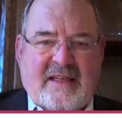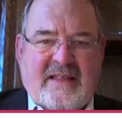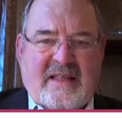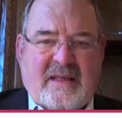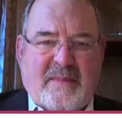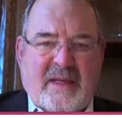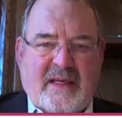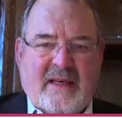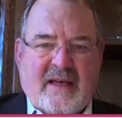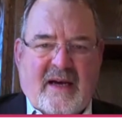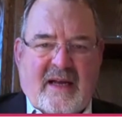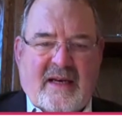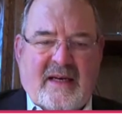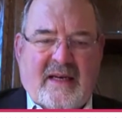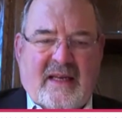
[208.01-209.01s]
to be
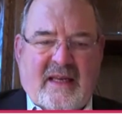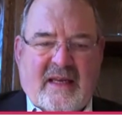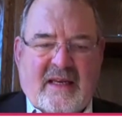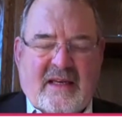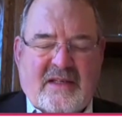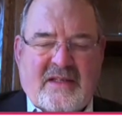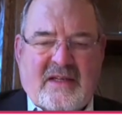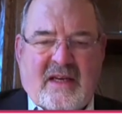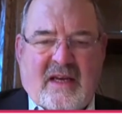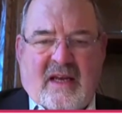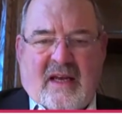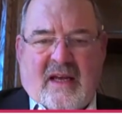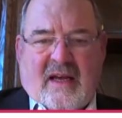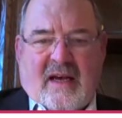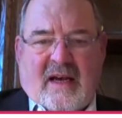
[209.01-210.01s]
done is
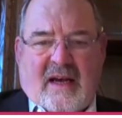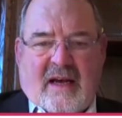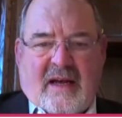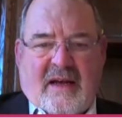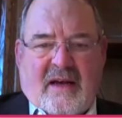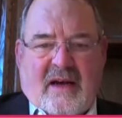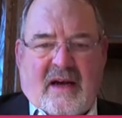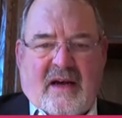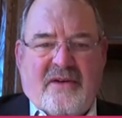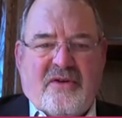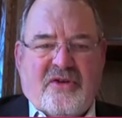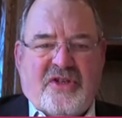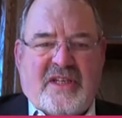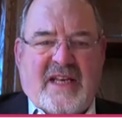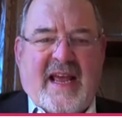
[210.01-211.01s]

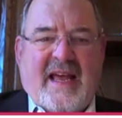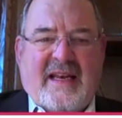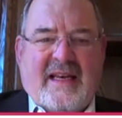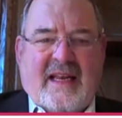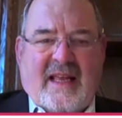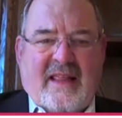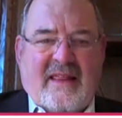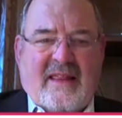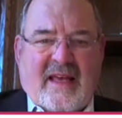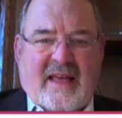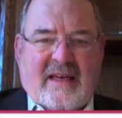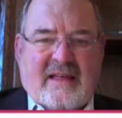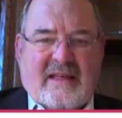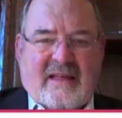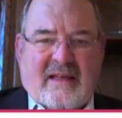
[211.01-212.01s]
understanding
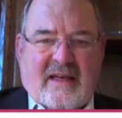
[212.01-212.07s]
that